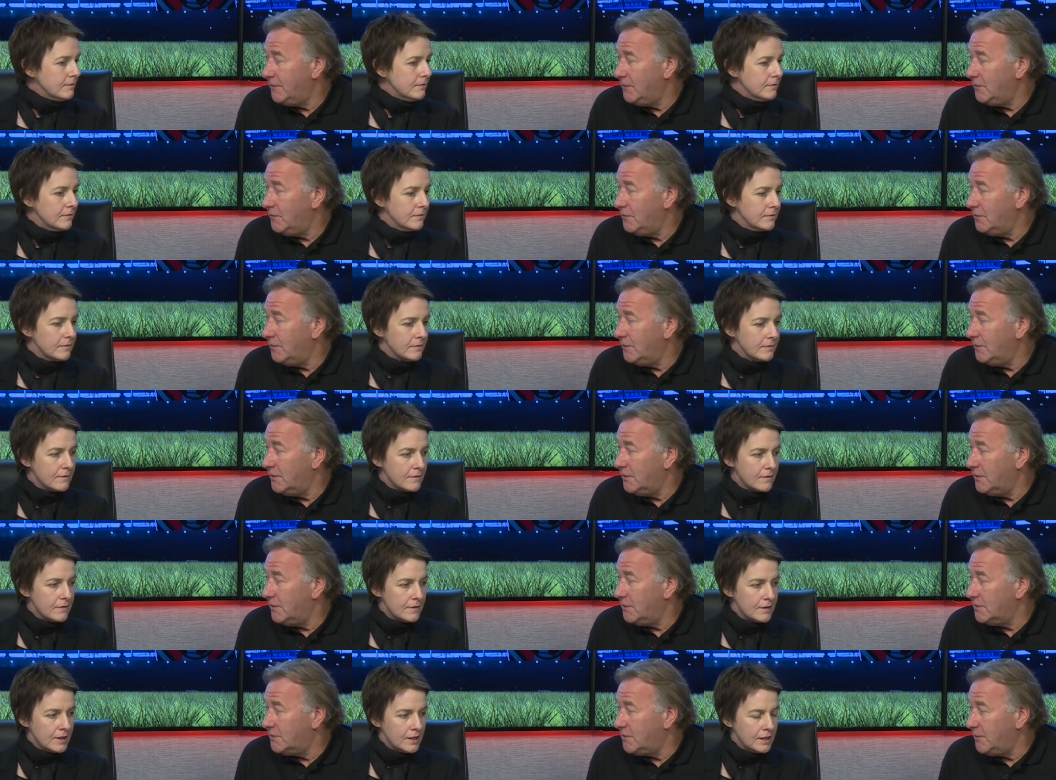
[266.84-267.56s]
Speaker 1: you know,
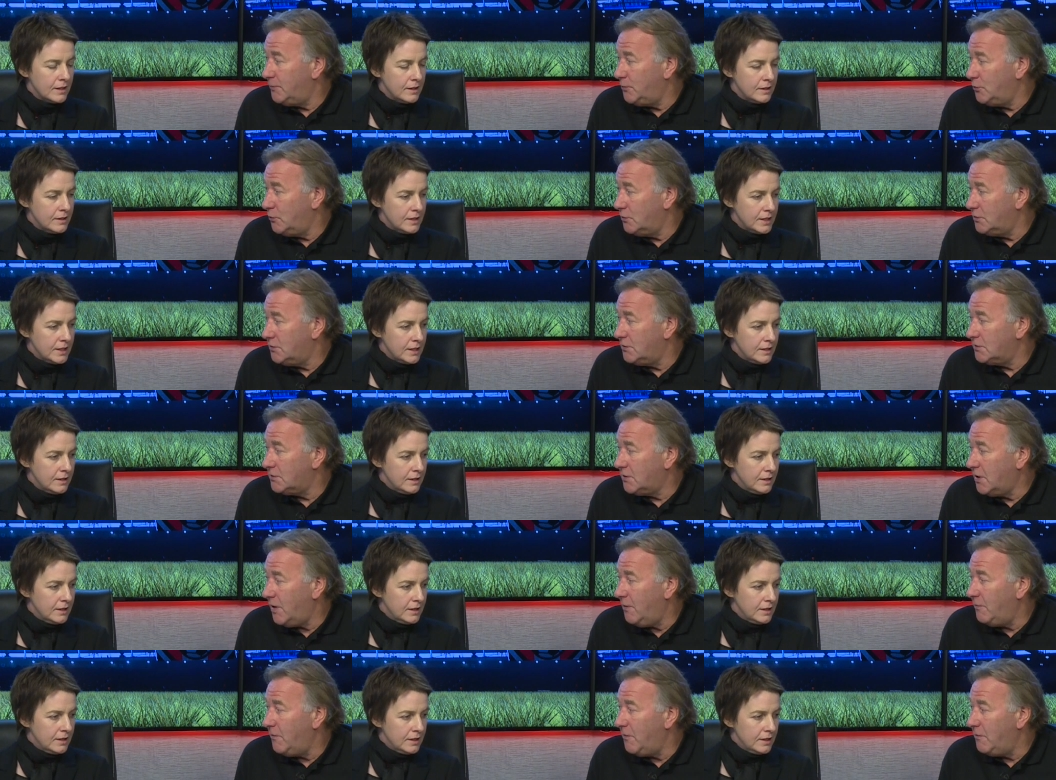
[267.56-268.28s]
the, the
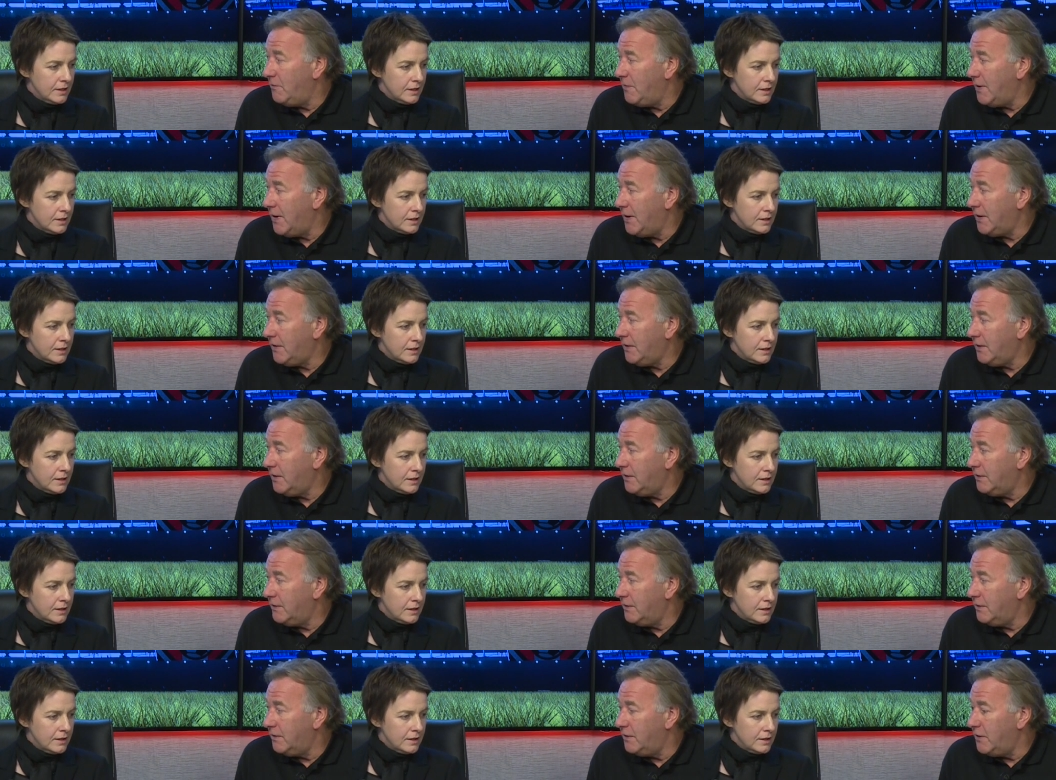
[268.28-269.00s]
supporters coming back
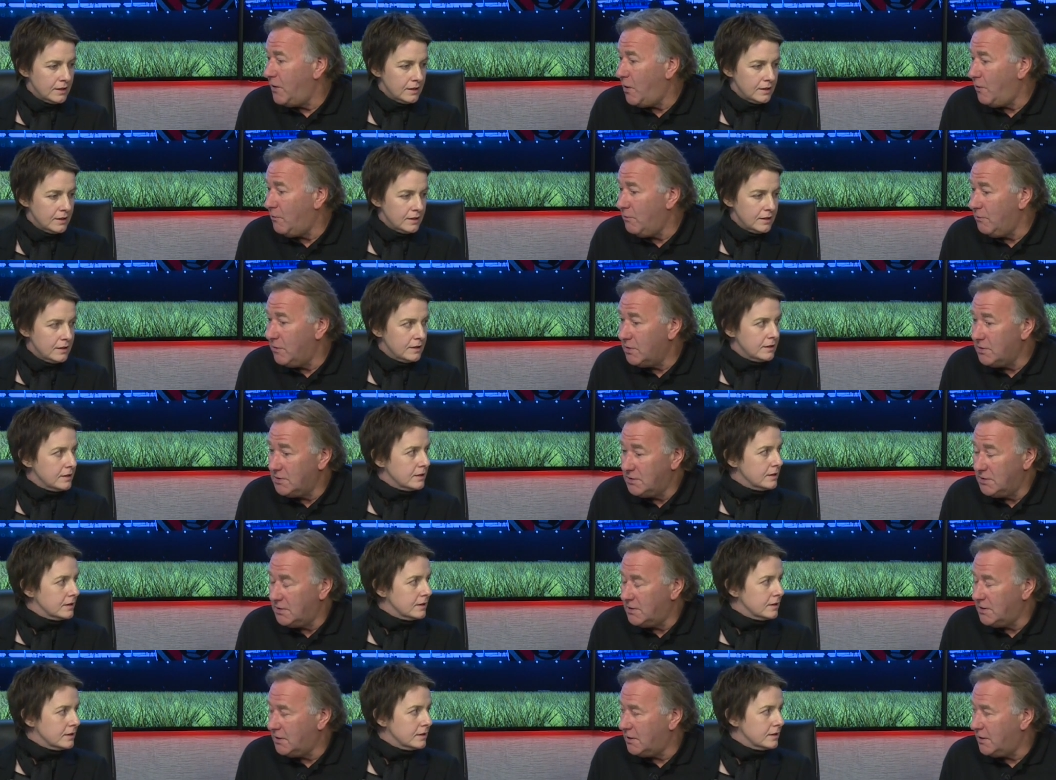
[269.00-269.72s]
and the
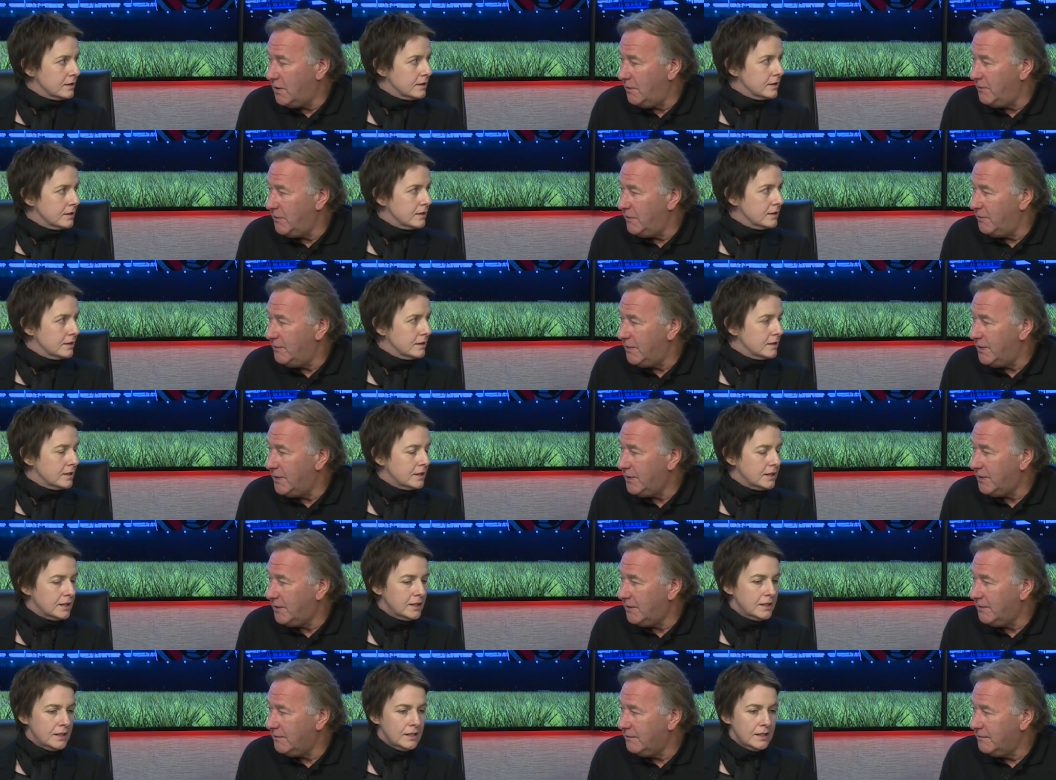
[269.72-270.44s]
numbers that they're coming
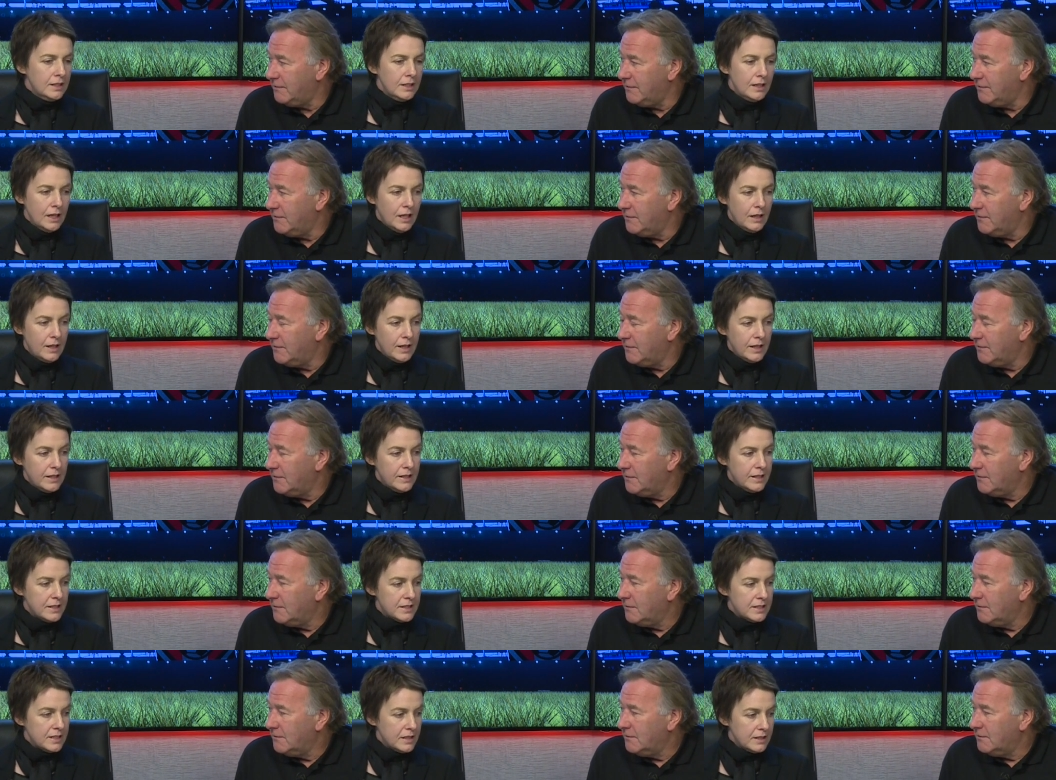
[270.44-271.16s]
back in.
Speaker 2: Uh,
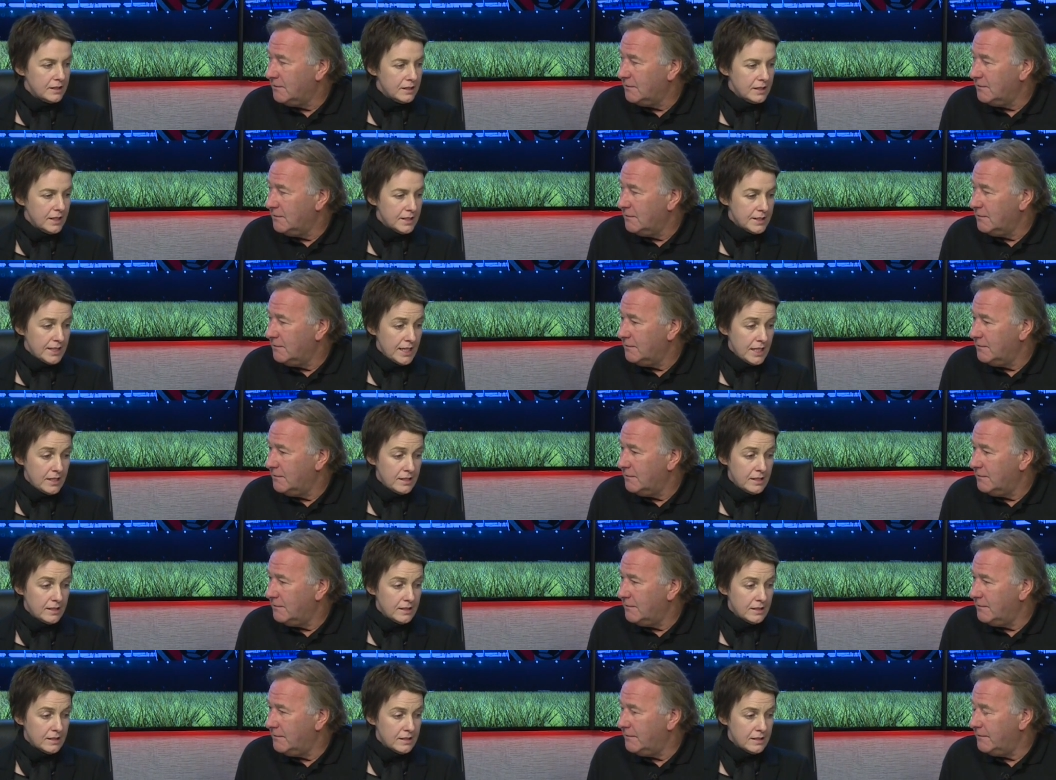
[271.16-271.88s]
this, the
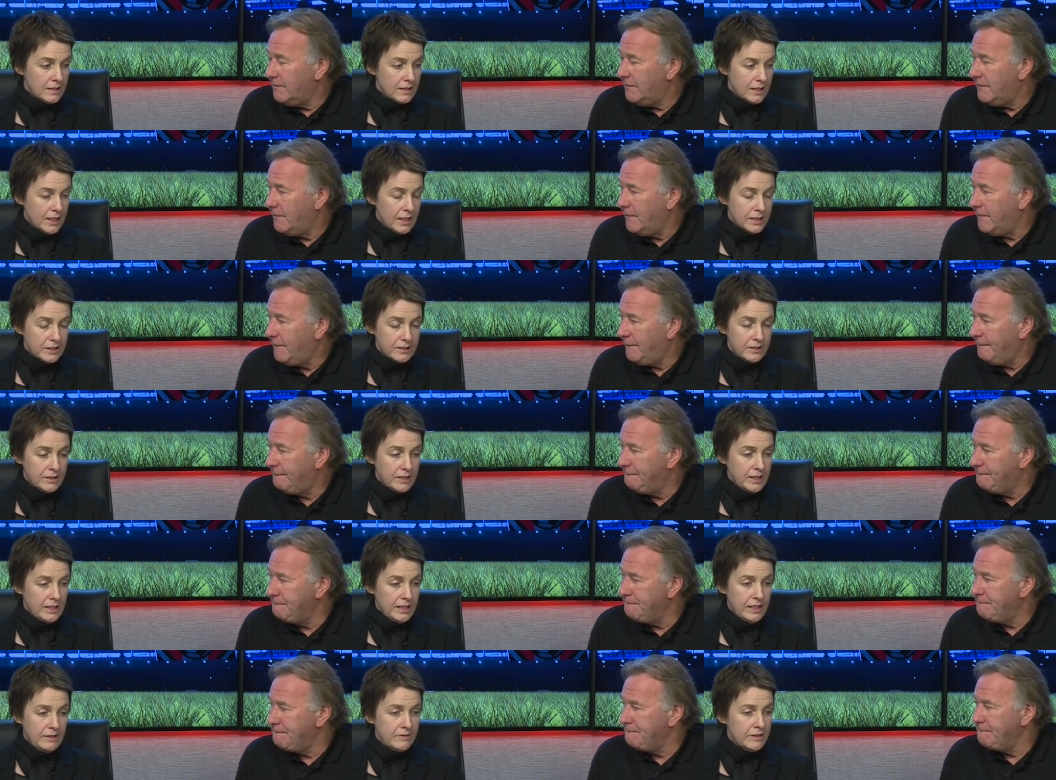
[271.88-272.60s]
attendance
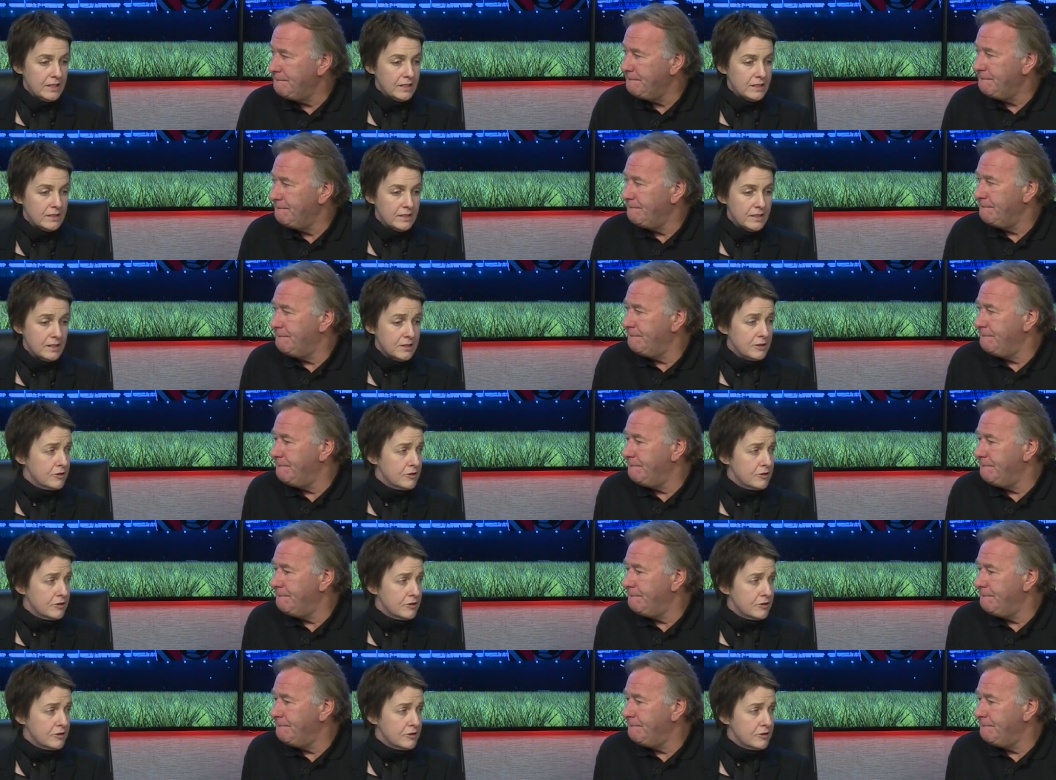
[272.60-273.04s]
actually, even